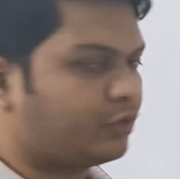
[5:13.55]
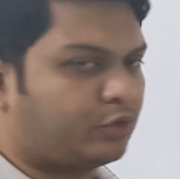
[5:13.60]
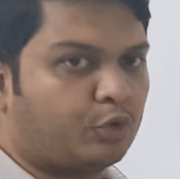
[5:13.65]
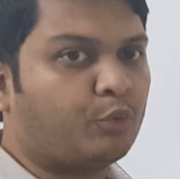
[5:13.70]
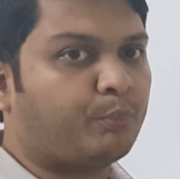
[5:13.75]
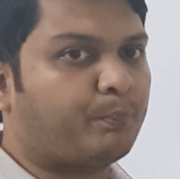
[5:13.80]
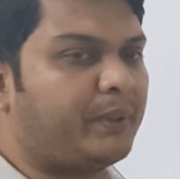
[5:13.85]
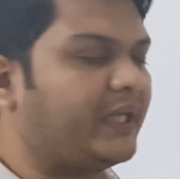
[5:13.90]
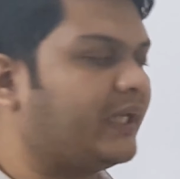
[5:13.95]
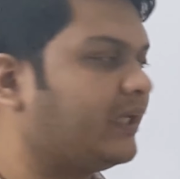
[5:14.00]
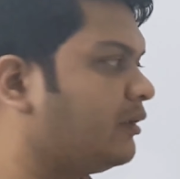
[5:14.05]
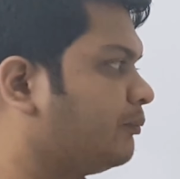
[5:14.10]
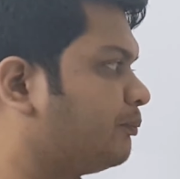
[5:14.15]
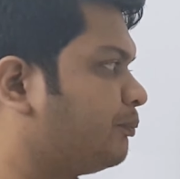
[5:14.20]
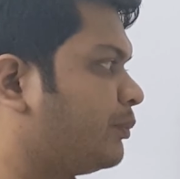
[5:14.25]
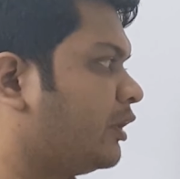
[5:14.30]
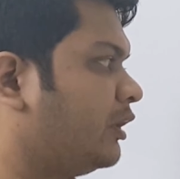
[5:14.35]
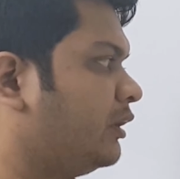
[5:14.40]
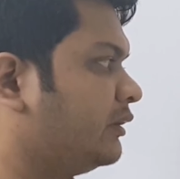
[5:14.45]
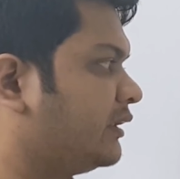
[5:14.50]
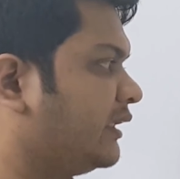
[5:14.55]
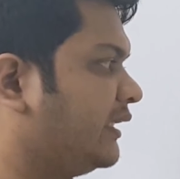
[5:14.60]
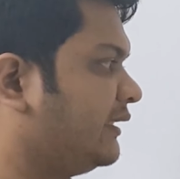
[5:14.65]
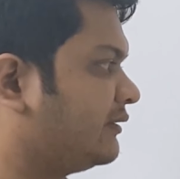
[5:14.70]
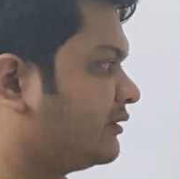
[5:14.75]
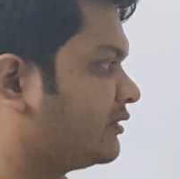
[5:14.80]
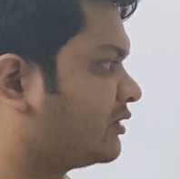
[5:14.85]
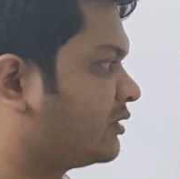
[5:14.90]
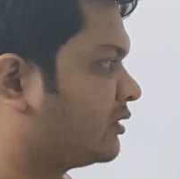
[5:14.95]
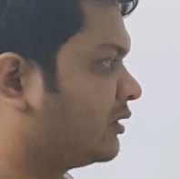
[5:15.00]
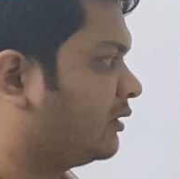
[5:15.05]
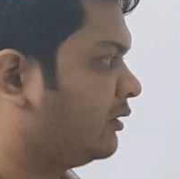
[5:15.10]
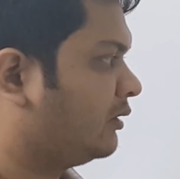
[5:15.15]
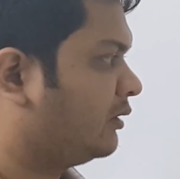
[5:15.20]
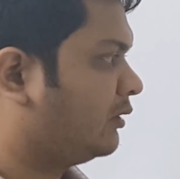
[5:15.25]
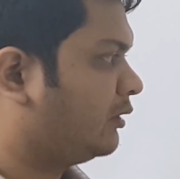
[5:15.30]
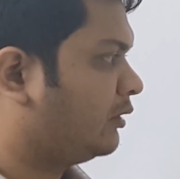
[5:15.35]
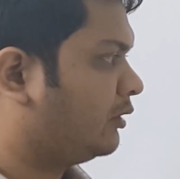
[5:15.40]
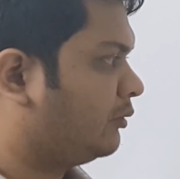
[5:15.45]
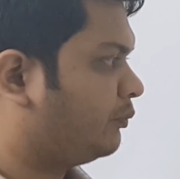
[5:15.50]
grouping part is
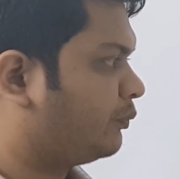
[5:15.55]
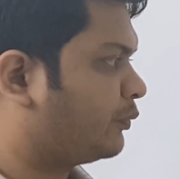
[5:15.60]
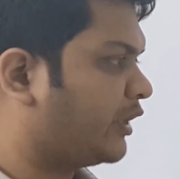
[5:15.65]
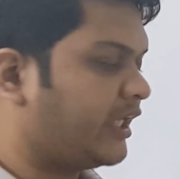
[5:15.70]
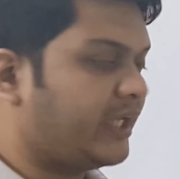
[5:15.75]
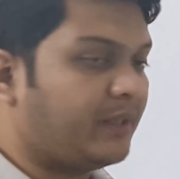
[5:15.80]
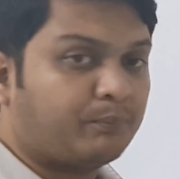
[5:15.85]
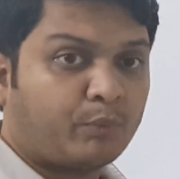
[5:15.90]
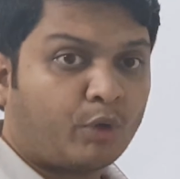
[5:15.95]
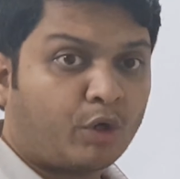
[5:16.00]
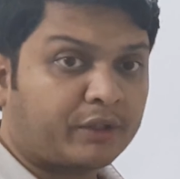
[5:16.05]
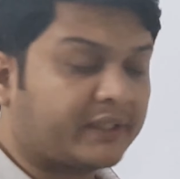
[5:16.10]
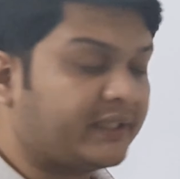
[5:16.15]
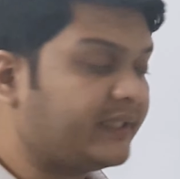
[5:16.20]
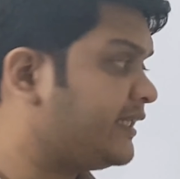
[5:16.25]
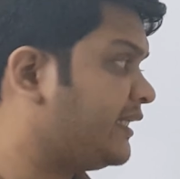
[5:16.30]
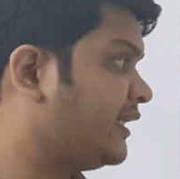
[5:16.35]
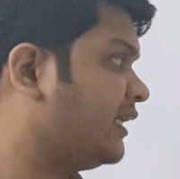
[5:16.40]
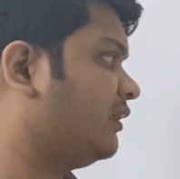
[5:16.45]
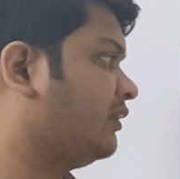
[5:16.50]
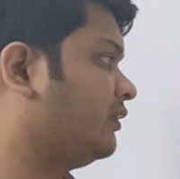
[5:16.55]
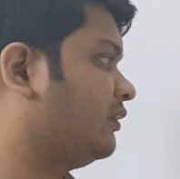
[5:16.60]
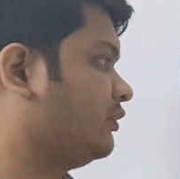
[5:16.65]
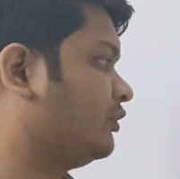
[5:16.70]
pretty important here.